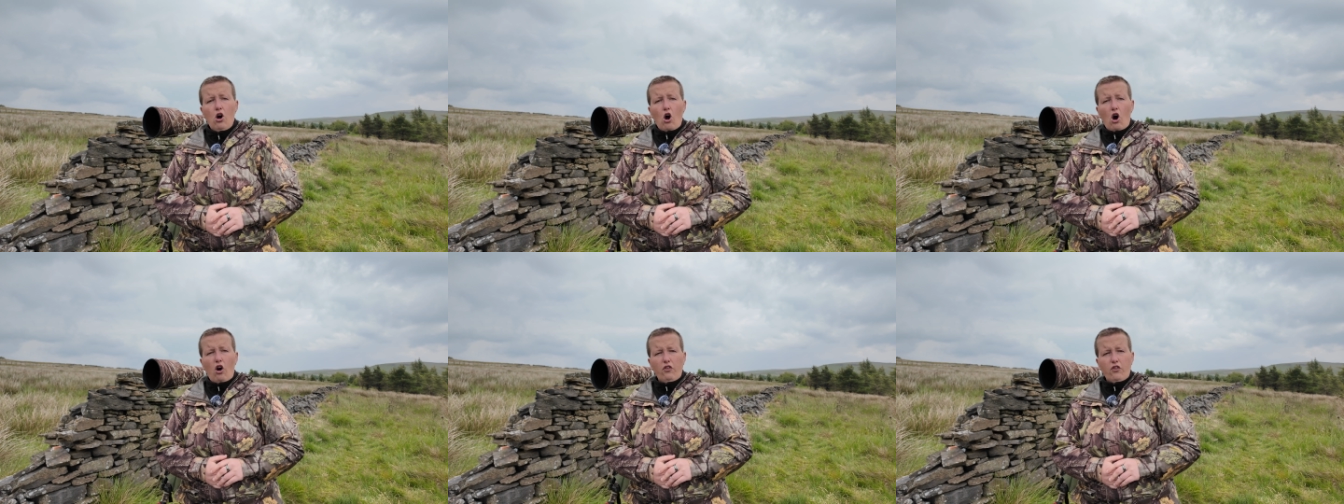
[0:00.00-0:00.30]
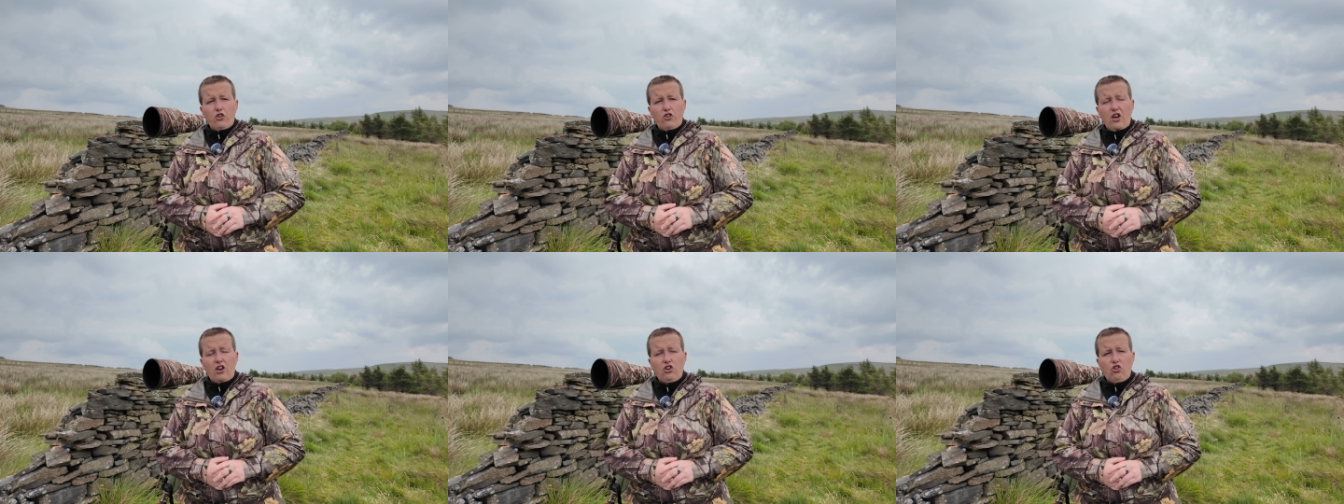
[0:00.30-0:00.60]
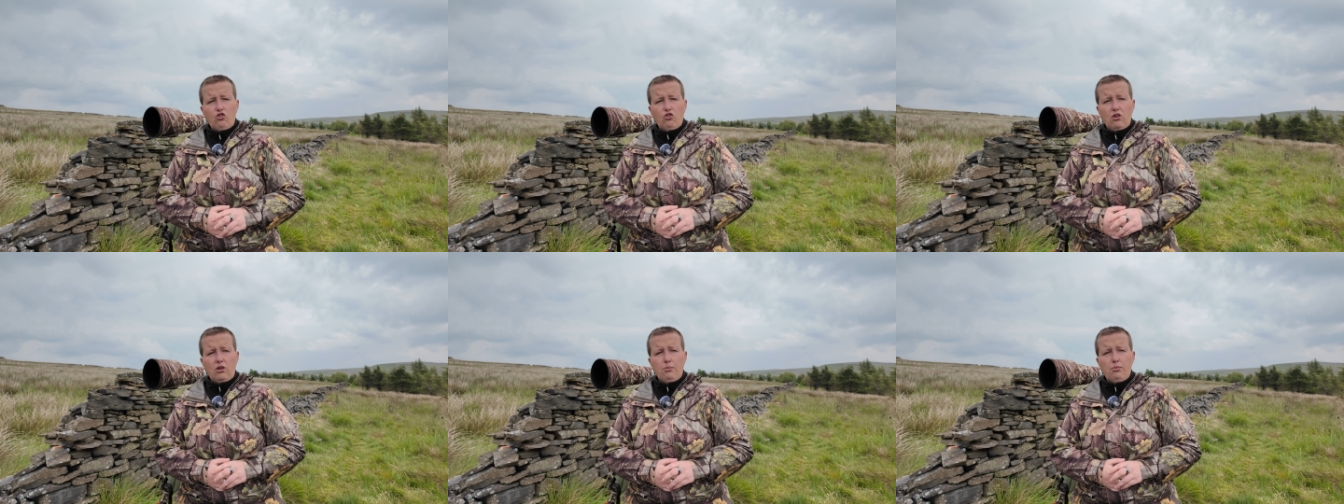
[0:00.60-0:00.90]
on the dead
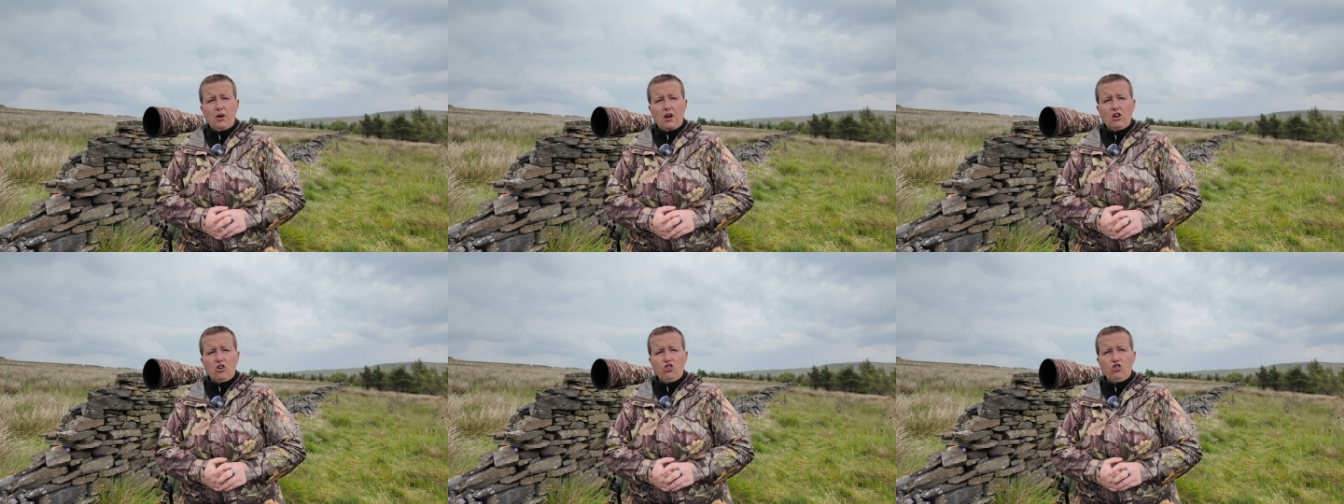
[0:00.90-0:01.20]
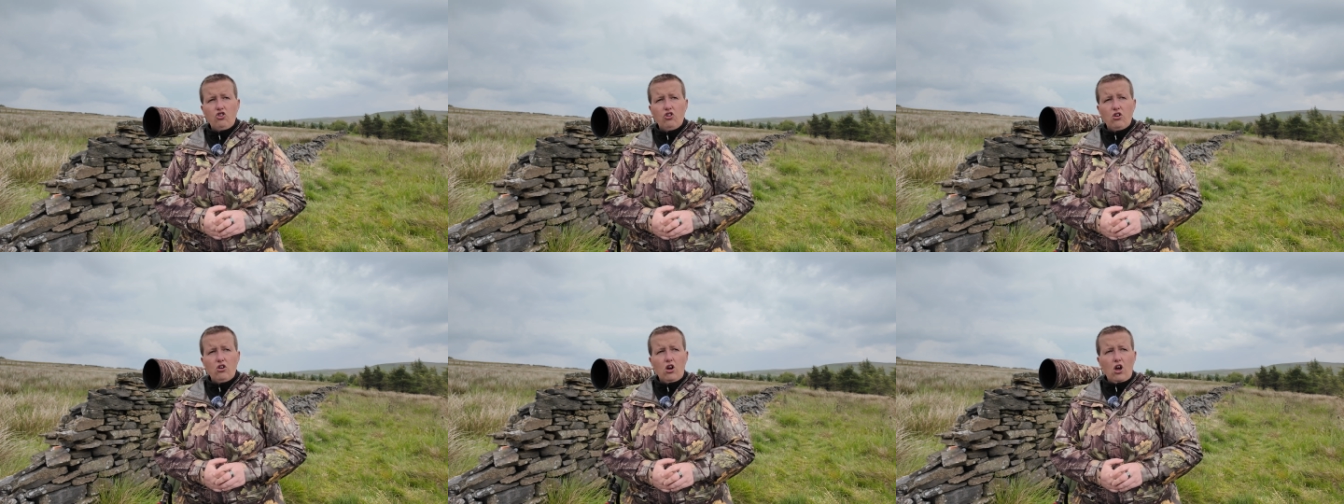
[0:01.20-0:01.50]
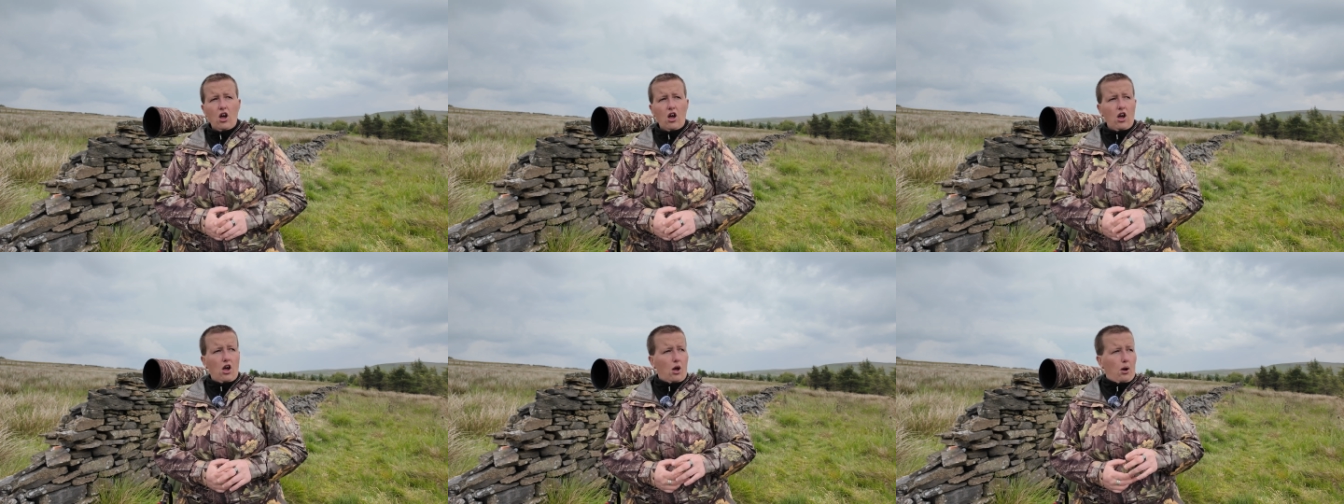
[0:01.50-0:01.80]
tree branch
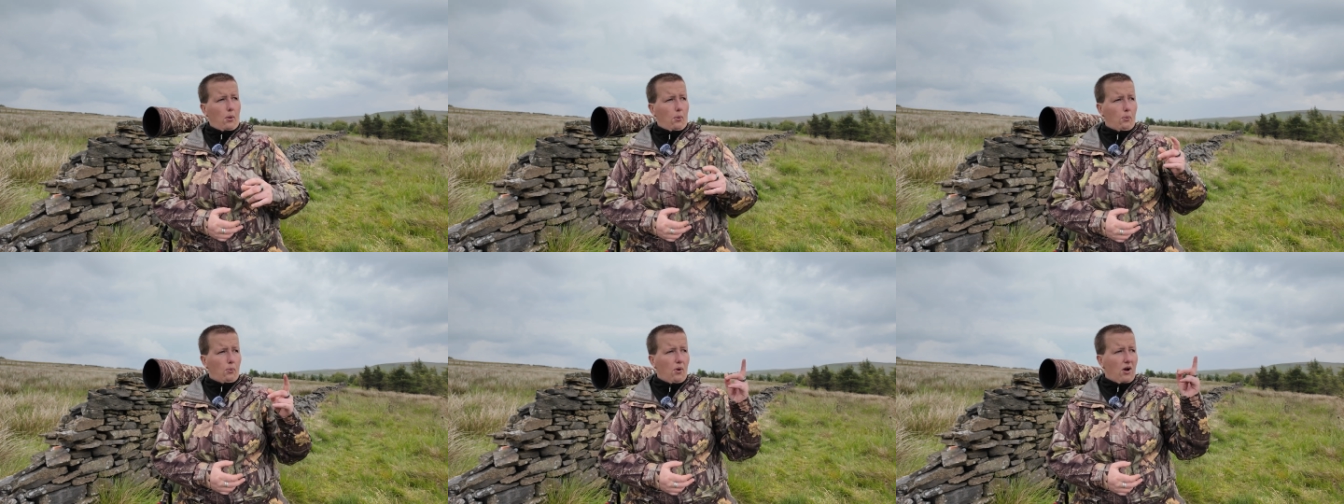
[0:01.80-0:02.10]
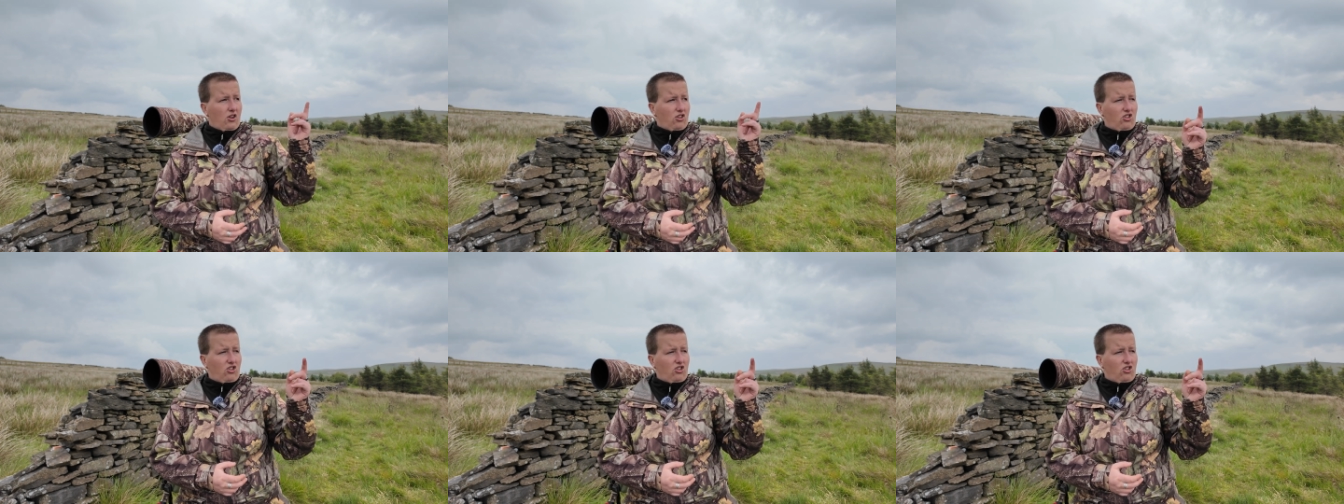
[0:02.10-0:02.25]
where